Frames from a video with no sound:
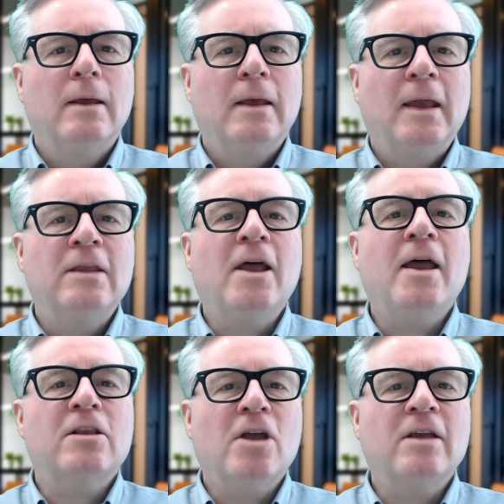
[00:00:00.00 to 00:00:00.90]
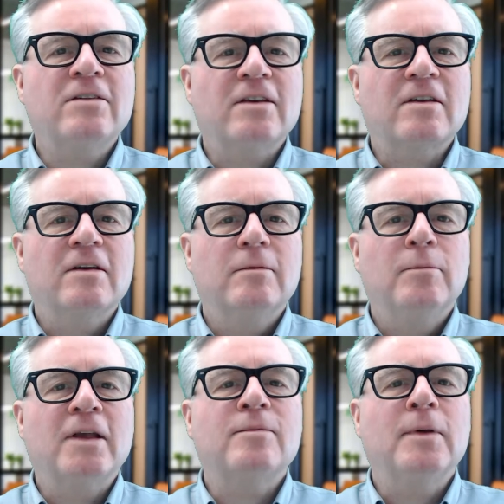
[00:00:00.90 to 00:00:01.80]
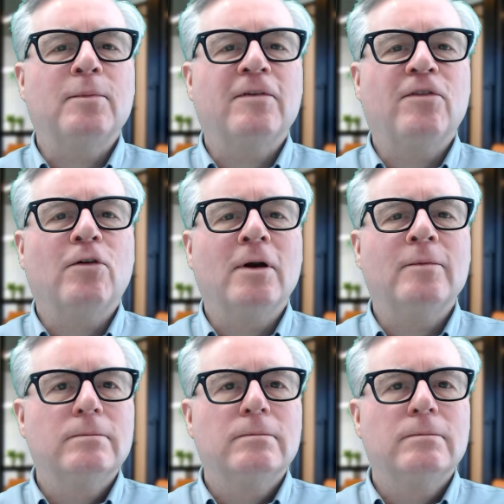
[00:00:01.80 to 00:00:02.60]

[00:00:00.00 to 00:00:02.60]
A diagnostic must be performed.